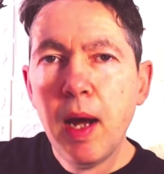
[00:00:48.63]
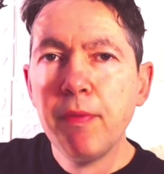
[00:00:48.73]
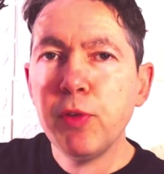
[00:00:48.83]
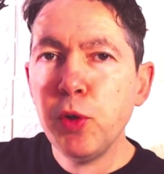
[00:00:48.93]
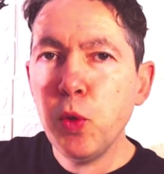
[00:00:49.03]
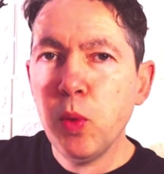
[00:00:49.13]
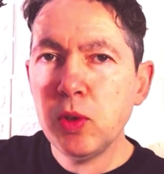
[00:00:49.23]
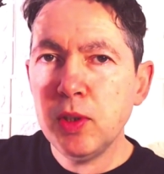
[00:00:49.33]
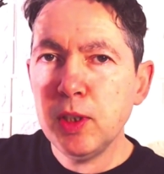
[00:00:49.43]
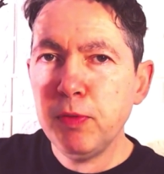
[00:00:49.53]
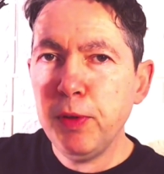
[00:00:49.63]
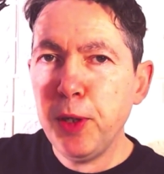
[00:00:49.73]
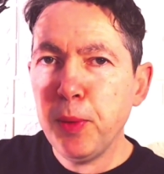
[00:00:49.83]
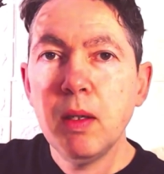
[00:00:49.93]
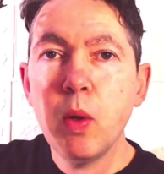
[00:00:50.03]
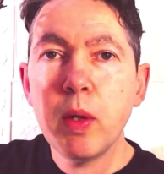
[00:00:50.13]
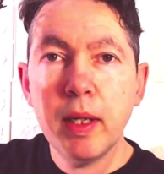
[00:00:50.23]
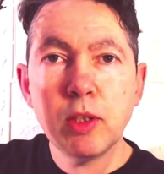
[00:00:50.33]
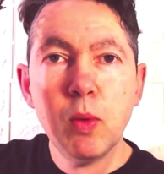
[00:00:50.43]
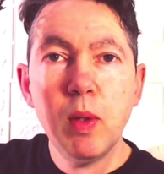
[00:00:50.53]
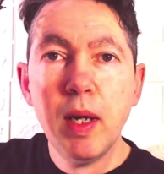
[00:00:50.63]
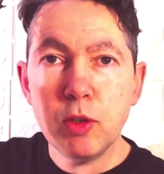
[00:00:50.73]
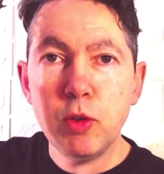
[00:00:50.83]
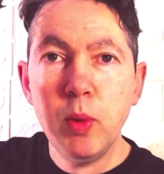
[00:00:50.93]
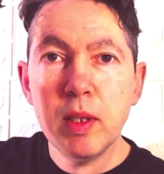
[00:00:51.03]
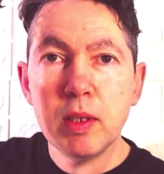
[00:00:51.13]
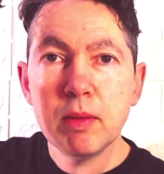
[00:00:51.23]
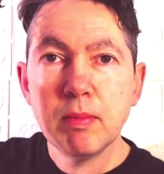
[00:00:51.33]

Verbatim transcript: after you watch this video. Okay, so let's do this.